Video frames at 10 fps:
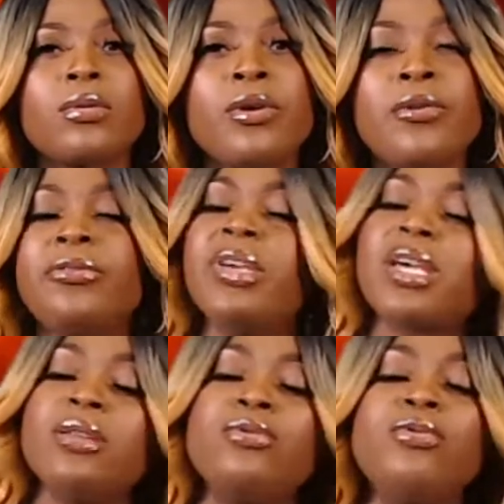Fear
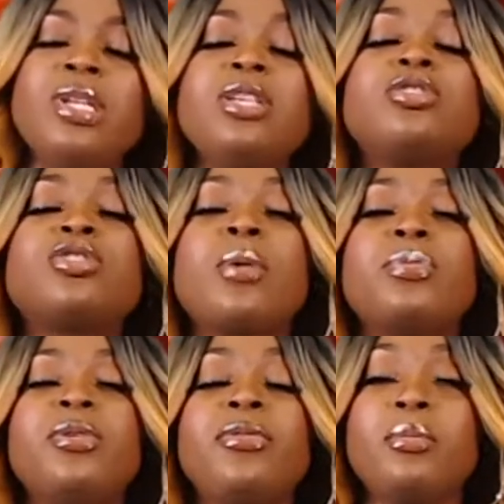can really stop
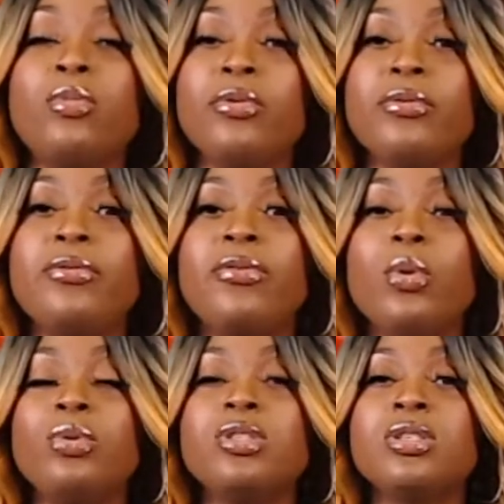you from moving
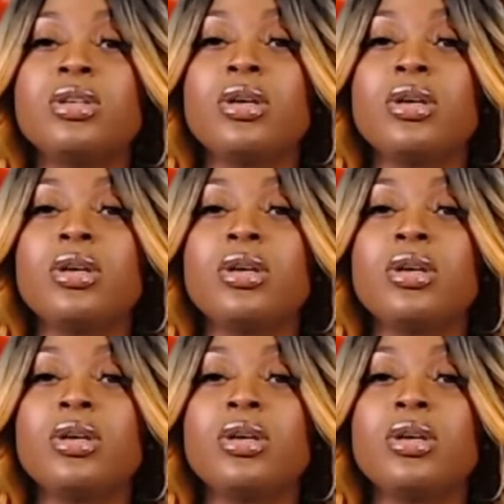forward.